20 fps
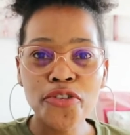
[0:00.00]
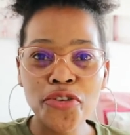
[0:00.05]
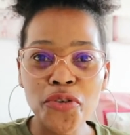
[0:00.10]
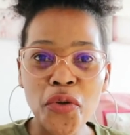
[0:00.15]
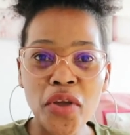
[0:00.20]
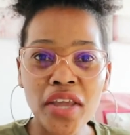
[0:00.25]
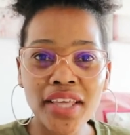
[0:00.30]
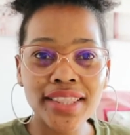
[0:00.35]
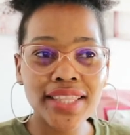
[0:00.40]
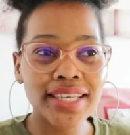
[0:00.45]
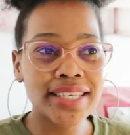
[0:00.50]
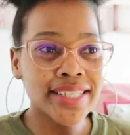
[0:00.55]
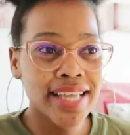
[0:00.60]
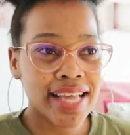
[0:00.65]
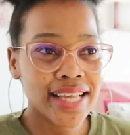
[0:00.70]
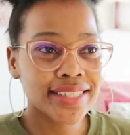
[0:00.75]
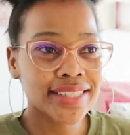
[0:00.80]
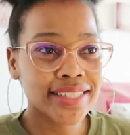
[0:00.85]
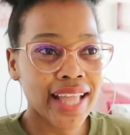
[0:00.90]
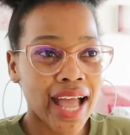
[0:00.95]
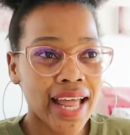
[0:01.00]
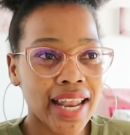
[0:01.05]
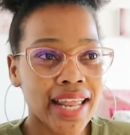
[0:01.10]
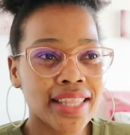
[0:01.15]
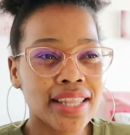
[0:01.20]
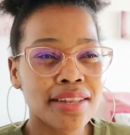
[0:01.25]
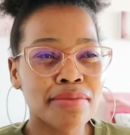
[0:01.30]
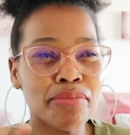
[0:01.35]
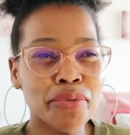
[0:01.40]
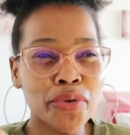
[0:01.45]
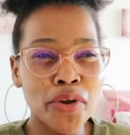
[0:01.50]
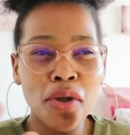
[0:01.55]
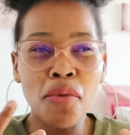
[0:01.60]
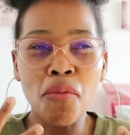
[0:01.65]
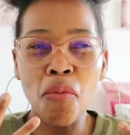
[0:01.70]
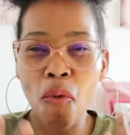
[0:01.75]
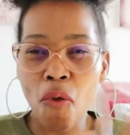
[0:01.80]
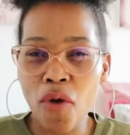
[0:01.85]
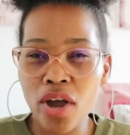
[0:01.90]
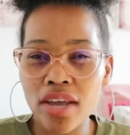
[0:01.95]
doing these hairstyle and then
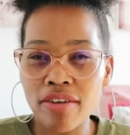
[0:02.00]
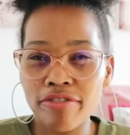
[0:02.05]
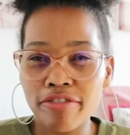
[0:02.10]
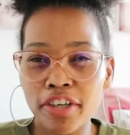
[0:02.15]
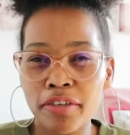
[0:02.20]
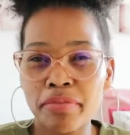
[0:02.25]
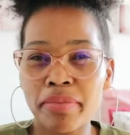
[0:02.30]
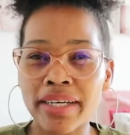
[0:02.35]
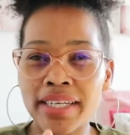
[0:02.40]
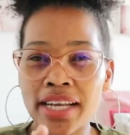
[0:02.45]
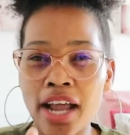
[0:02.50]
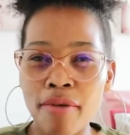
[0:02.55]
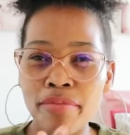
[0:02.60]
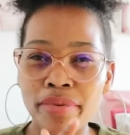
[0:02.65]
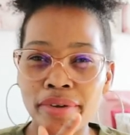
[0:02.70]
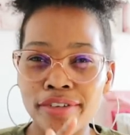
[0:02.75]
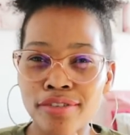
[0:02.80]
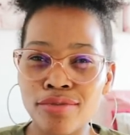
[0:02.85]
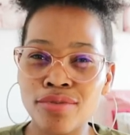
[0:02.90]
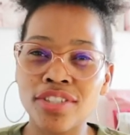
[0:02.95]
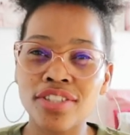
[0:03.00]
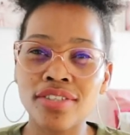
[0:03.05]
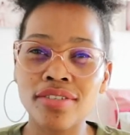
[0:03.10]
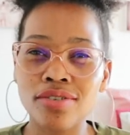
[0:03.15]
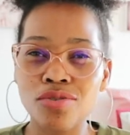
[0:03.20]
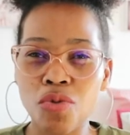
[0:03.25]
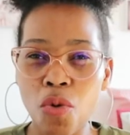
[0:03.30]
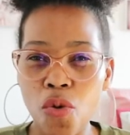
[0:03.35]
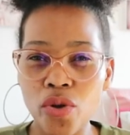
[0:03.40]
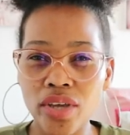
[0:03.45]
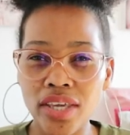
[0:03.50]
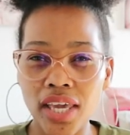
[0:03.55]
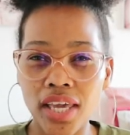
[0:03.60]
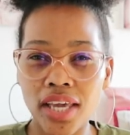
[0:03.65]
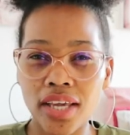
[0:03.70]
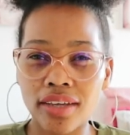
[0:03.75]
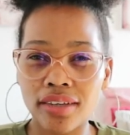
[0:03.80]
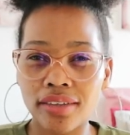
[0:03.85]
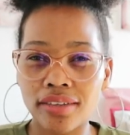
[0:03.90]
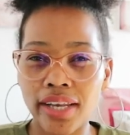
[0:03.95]
putting more effort but now because we're just
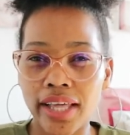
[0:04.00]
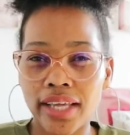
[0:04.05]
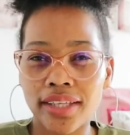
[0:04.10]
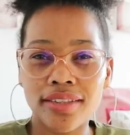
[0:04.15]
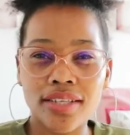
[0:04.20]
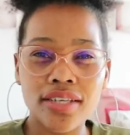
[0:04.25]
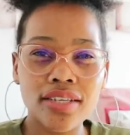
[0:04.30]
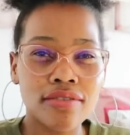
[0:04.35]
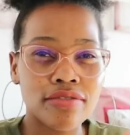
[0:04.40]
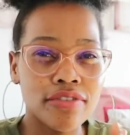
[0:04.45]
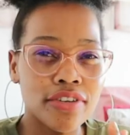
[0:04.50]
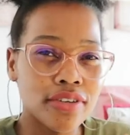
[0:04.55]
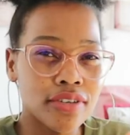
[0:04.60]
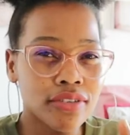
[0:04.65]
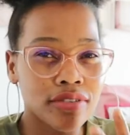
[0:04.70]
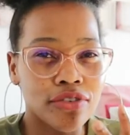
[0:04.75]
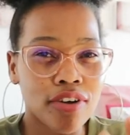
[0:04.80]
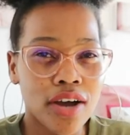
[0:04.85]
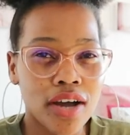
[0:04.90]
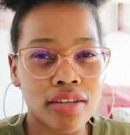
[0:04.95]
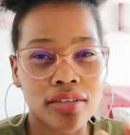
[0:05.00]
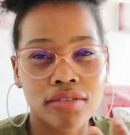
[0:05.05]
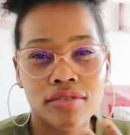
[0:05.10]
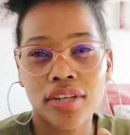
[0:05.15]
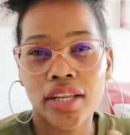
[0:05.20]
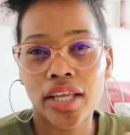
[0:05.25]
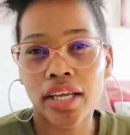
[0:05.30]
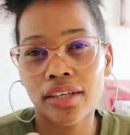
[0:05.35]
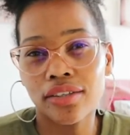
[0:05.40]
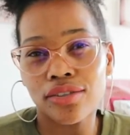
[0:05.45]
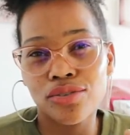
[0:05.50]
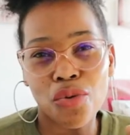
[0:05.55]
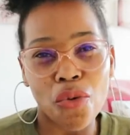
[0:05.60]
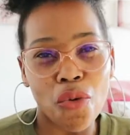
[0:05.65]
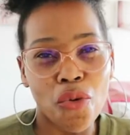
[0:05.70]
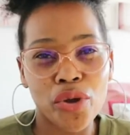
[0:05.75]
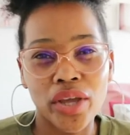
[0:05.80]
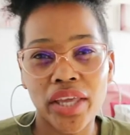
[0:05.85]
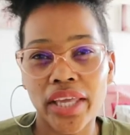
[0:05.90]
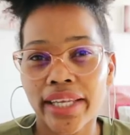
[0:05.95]
talking like this video is for us to like
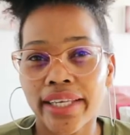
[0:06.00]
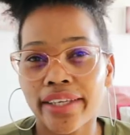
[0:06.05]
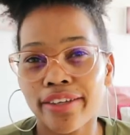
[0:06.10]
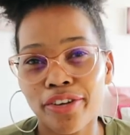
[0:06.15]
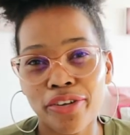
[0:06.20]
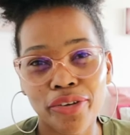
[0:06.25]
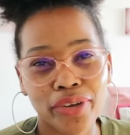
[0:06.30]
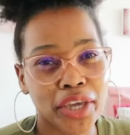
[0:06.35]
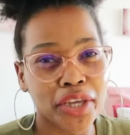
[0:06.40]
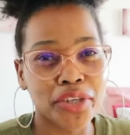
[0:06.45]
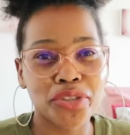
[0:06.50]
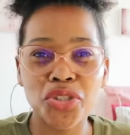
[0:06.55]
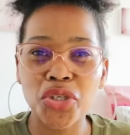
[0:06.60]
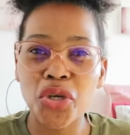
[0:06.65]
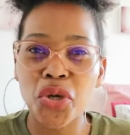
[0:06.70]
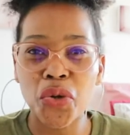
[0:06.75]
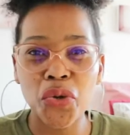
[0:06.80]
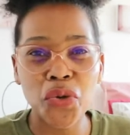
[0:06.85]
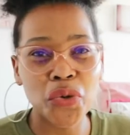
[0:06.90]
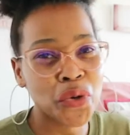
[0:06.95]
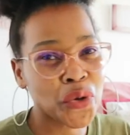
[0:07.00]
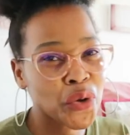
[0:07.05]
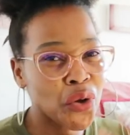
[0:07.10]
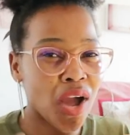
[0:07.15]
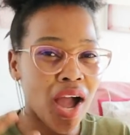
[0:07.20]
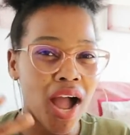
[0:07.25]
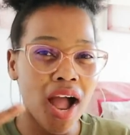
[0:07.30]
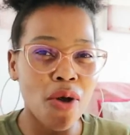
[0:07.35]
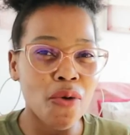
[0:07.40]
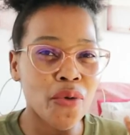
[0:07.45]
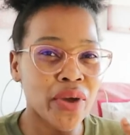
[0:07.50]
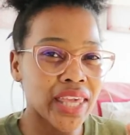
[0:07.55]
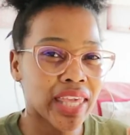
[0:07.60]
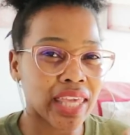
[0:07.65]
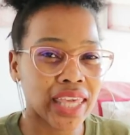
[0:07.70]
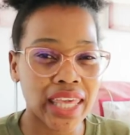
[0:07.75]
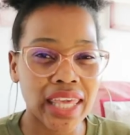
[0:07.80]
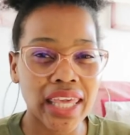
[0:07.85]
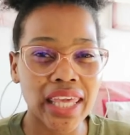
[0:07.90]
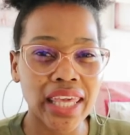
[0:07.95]
talk and you know get to know our
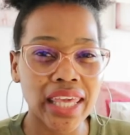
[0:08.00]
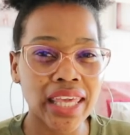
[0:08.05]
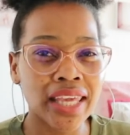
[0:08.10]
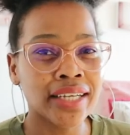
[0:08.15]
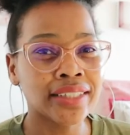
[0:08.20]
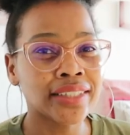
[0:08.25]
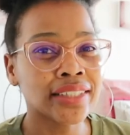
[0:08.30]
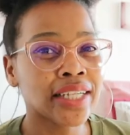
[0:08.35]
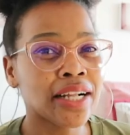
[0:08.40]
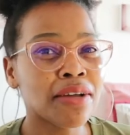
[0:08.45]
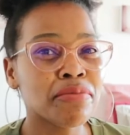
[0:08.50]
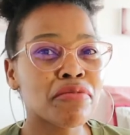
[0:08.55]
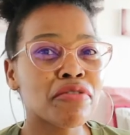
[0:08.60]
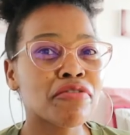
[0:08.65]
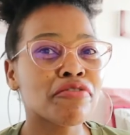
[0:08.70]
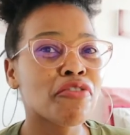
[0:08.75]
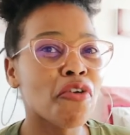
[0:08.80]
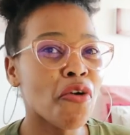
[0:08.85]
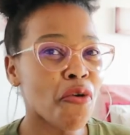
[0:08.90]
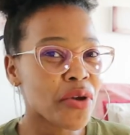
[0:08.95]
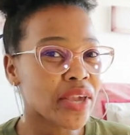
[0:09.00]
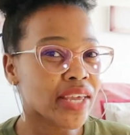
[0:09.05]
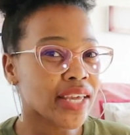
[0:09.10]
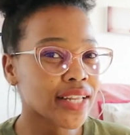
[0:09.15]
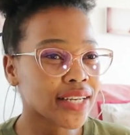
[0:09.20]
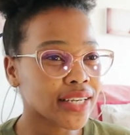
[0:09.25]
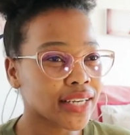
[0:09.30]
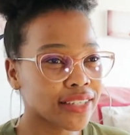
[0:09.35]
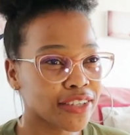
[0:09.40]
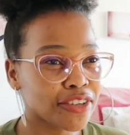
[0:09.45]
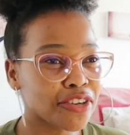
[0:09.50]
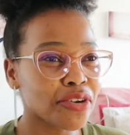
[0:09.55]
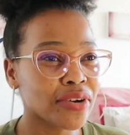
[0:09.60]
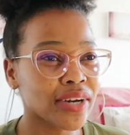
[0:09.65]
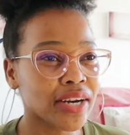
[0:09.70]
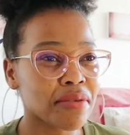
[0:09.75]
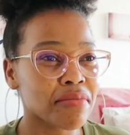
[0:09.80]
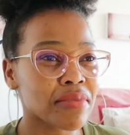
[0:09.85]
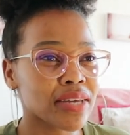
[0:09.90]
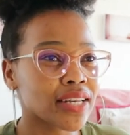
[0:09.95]
hair before we can you know
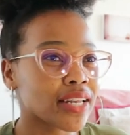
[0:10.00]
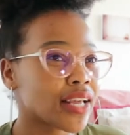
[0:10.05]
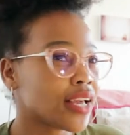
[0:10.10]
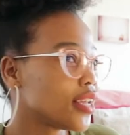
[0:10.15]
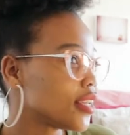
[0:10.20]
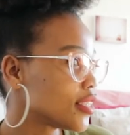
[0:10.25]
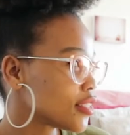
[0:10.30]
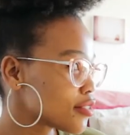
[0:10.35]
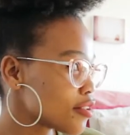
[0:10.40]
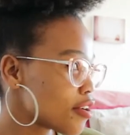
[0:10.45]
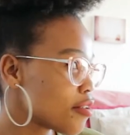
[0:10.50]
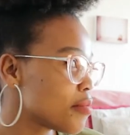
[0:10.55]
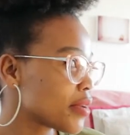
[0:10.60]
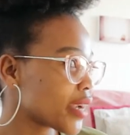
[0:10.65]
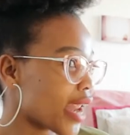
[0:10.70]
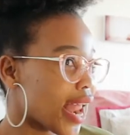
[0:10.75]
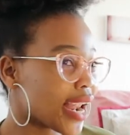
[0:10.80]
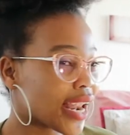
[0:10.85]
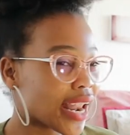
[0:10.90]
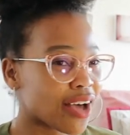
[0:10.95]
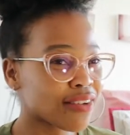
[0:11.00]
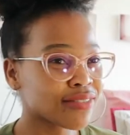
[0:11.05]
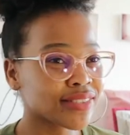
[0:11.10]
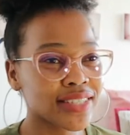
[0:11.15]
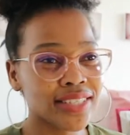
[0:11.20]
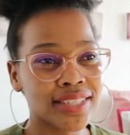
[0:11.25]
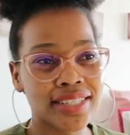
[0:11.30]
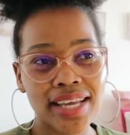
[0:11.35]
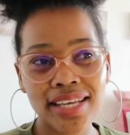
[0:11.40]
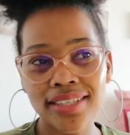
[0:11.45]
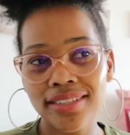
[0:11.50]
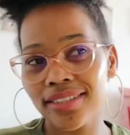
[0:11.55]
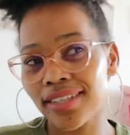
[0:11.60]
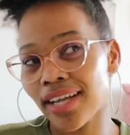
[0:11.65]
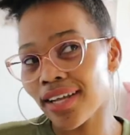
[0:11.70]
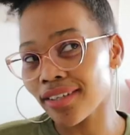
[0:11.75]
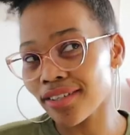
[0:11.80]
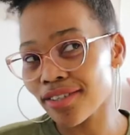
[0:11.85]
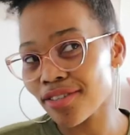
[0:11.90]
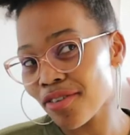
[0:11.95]
what i mean so but i love this
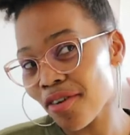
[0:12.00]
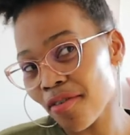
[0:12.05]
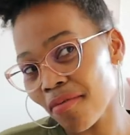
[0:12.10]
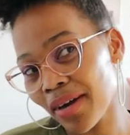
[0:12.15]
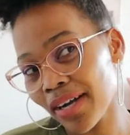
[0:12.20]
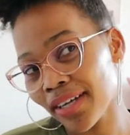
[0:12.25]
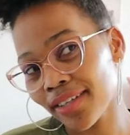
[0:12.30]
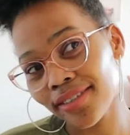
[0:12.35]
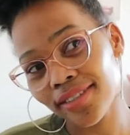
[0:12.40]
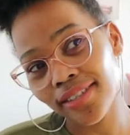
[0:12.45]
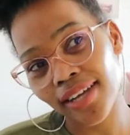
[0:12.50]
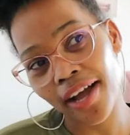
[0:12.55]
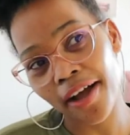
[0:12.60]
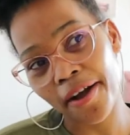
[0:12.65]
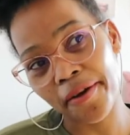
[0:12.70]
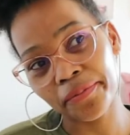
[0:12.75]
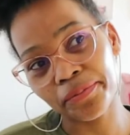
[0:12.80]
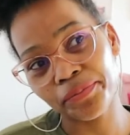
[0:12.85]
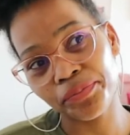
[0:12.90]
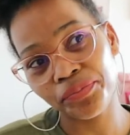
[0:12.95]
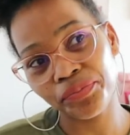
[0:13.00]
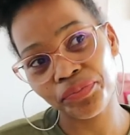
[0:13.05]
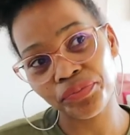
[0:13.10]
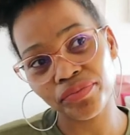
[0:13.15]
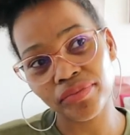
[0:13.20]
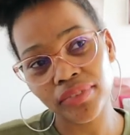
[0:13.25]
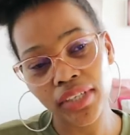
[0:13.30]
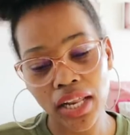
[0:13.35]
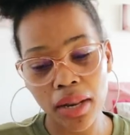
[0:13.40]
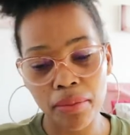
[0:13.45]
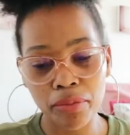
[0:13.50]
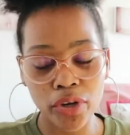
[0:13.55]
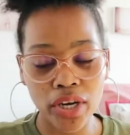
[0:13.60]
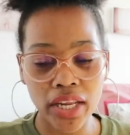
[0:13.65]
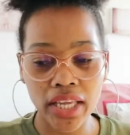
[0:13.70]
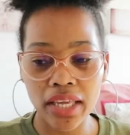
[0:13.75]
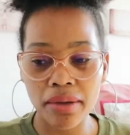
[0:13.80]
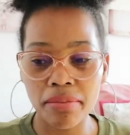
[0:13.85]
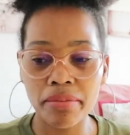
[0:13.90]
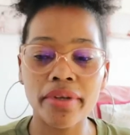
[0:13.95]
hairstyle so much um and i'm gonna
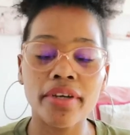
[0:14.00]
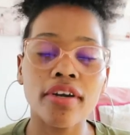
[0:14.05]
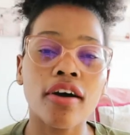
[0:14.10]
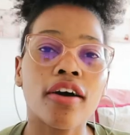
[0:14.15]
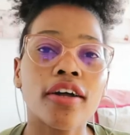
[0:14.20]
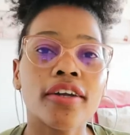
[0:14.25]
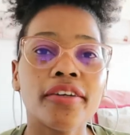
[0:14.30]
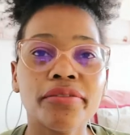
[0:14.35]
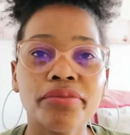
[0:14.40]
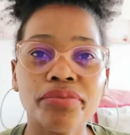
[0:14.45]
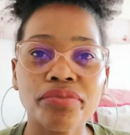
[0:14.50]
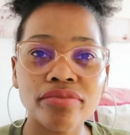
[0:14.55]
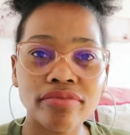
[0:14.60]
keep it on